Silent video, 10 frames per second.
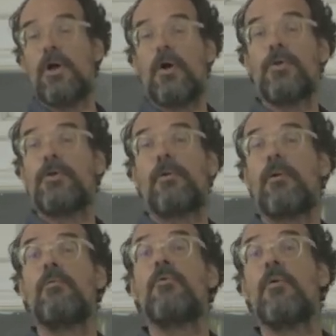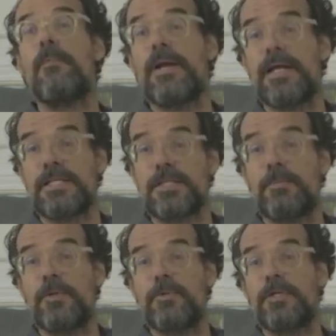oh, you're a Rubenesque
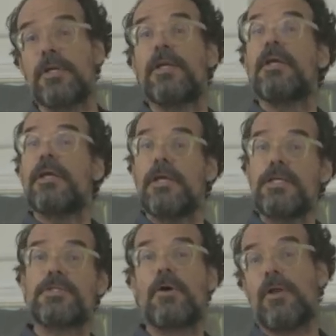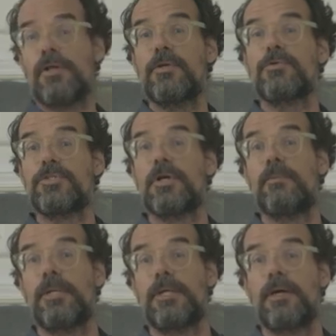beauty, he's calling you
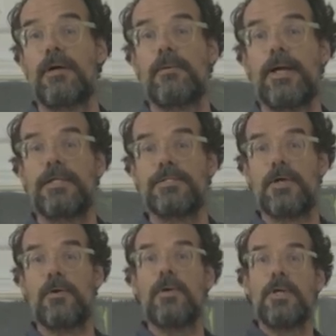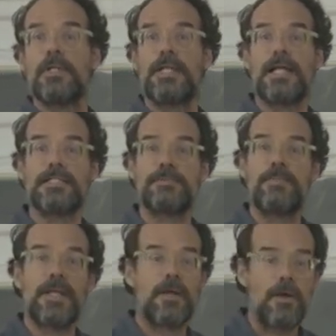chubby, all right? So that's
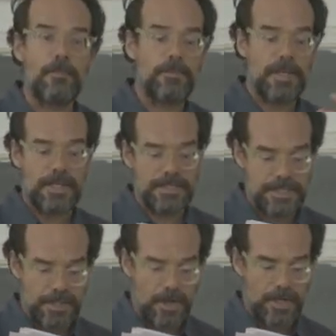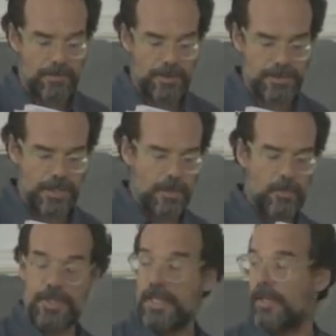become like synonymous
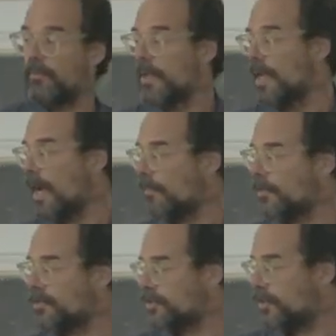with him. I'm gonna show